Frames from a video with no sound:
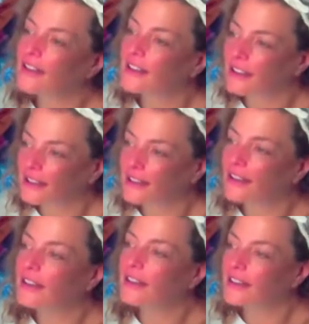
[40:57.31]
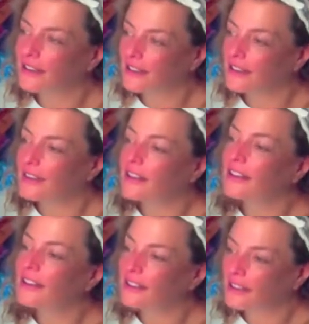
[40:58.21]
I was misunderstanding
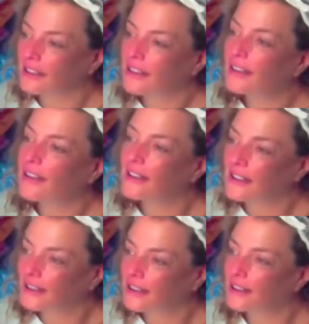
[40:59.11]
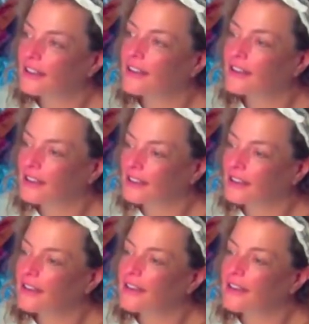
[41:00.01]
that I was the center of the